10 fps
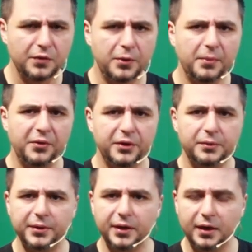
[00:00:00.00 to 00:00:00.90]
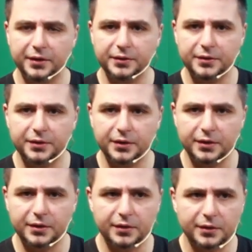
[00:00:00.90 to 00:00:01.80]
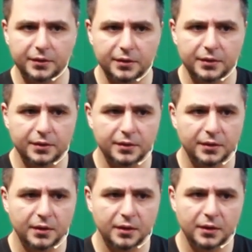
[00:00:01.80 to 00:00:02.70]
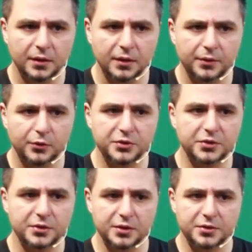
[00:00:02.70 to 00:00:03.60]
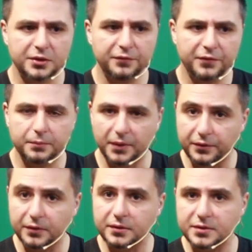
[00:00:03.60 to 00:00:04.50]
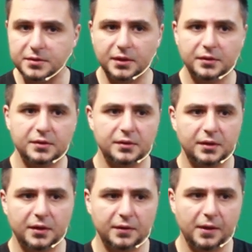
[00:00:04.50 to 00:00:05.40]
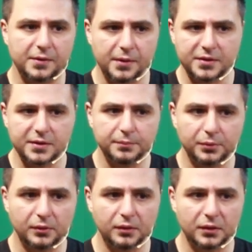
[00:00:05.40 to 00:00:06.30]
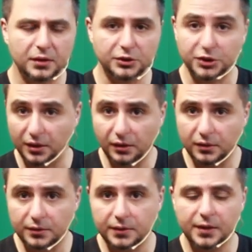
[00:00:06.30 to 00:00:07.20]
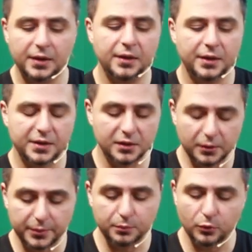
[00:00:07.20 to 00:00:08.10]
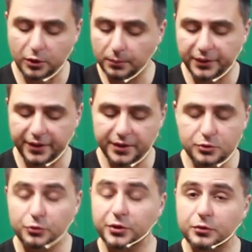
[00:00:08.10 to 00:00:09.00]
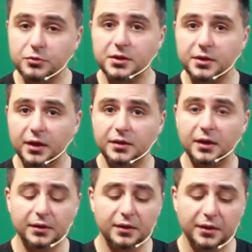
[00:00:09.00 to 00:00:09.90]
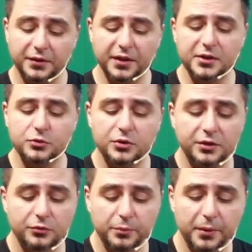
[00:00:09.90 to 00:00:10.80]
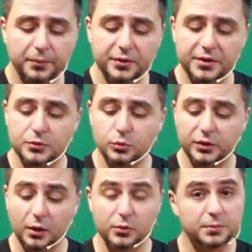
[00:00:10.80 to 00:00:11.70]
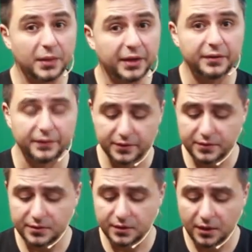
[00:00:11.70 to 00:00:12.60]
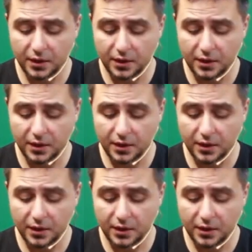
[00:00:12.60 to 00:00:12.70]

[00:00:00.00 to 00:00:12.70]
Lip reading: method behind because it's a different method. It's not a simple shell. It's a little bit more complicated. So you get to see that. And the thing is you get to remember is when I was making this,